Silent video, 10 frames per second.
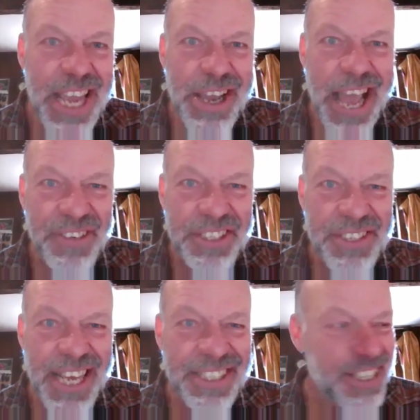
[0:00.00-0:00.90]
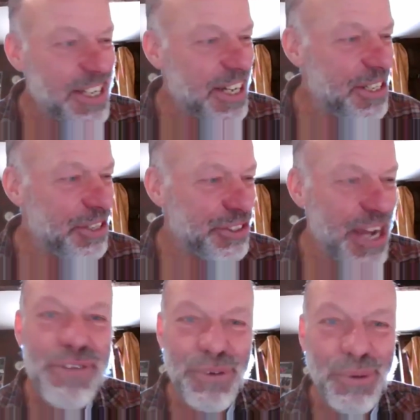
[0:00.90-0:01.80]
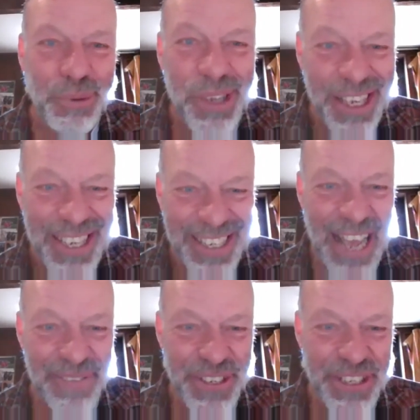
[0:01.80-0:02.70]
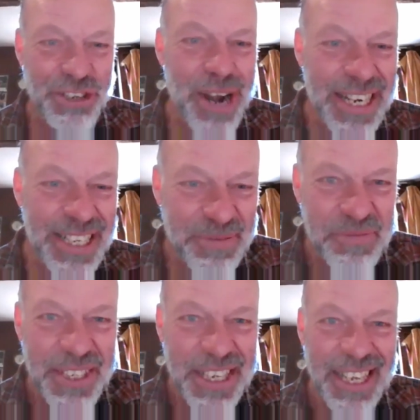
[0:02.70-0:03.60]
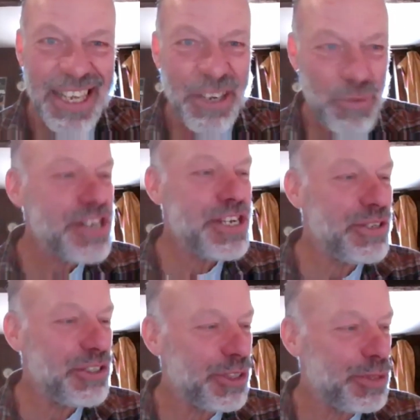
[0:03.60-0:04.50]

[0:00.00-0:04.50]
there you have it. That's the conclusion. Overall, caffeine is great when used